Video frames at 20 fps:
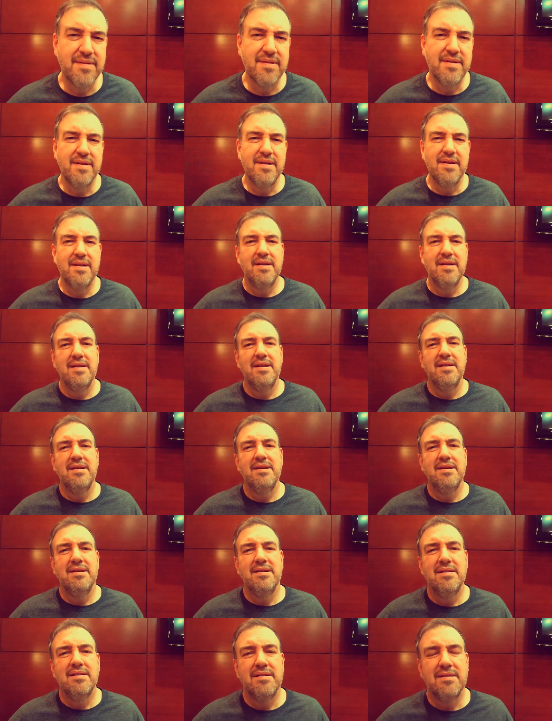
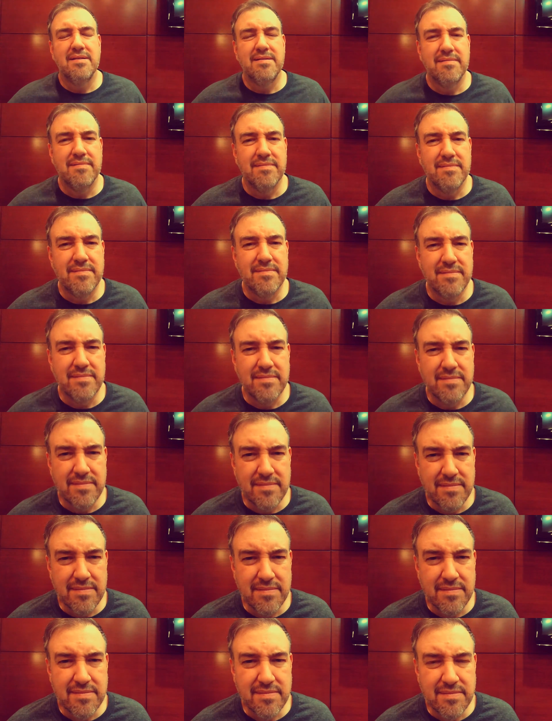
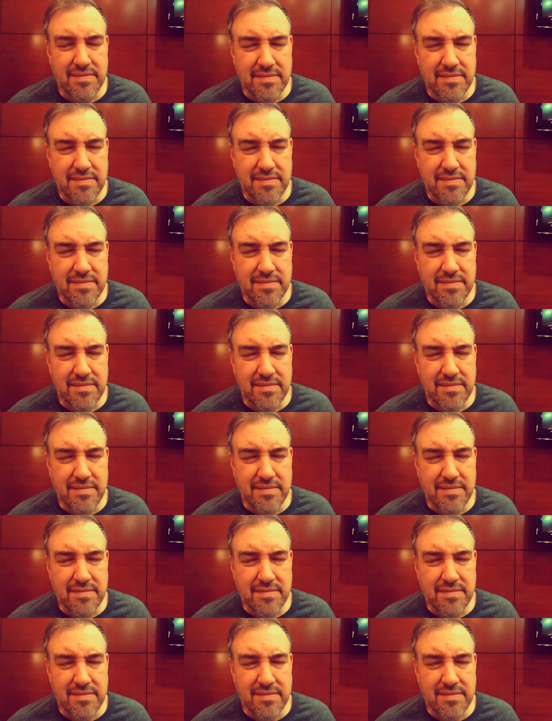[no speech]